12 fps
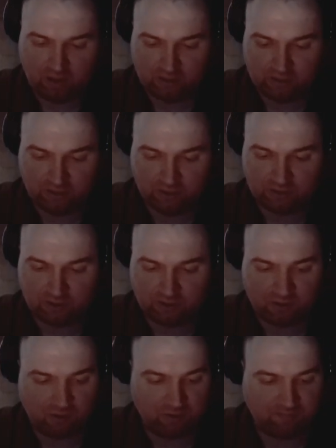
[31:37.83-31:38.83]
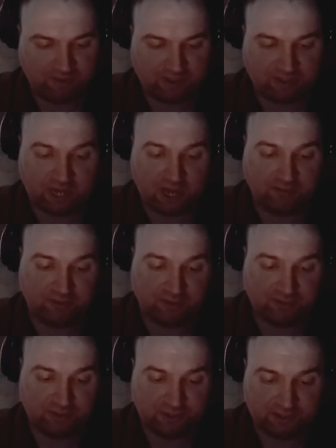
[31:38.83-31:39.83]
Those are your best
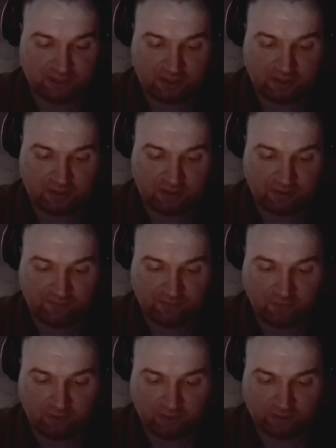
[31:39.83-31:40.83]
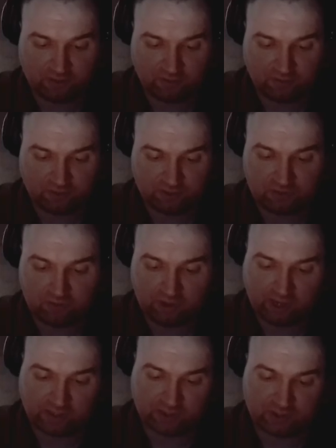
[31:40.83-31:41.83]
options if you want to
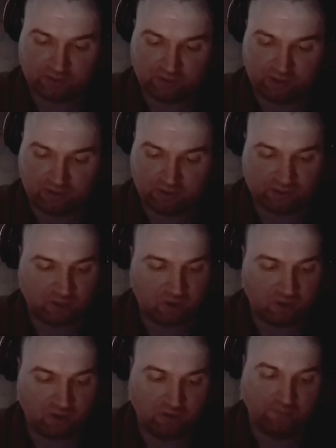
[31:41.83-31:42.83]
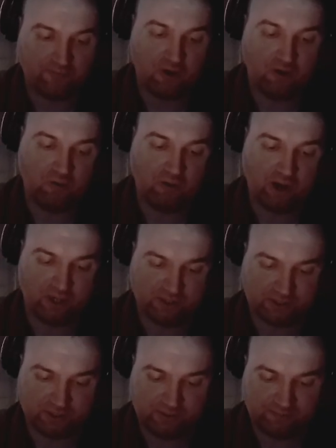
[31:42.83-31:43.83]
switch to an alternative
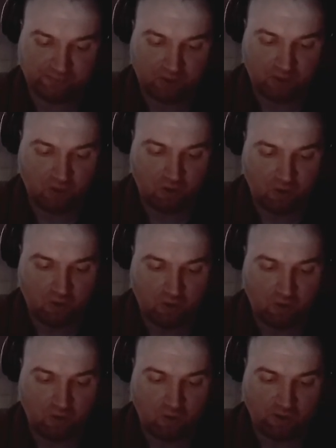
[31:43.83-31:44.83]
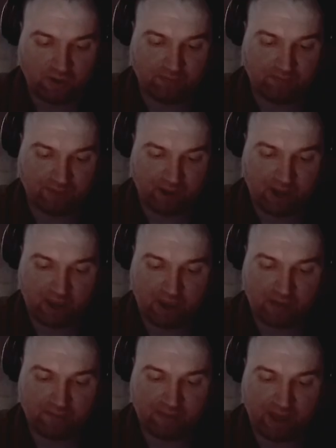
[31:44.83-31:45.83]
OS. Or you can buy a
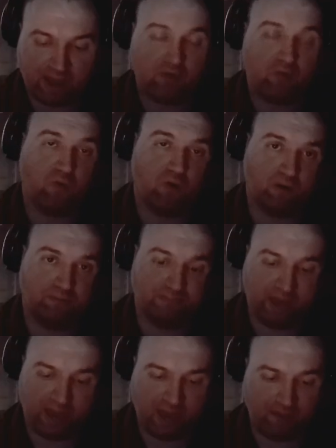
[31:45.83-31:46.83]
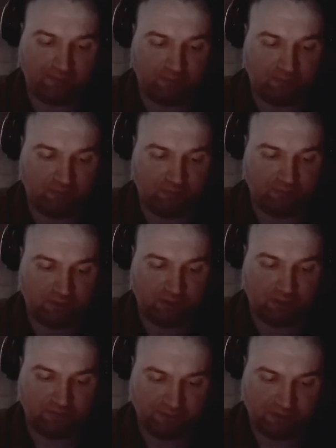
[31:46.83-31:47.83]
Mac or an Apple
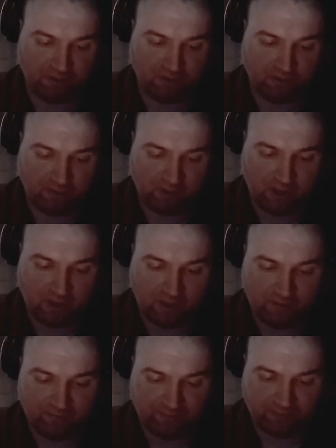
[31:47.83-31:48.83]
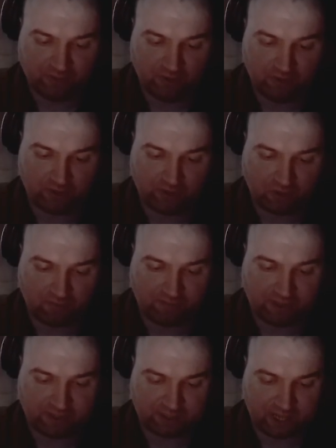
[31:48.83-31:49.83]
computer. Those are your
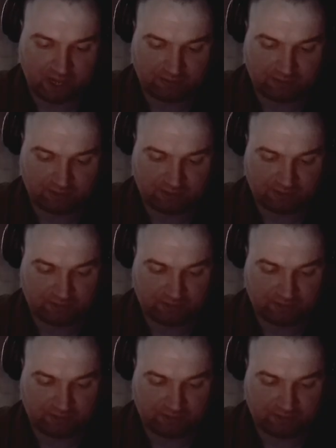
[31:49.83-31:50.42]
best options.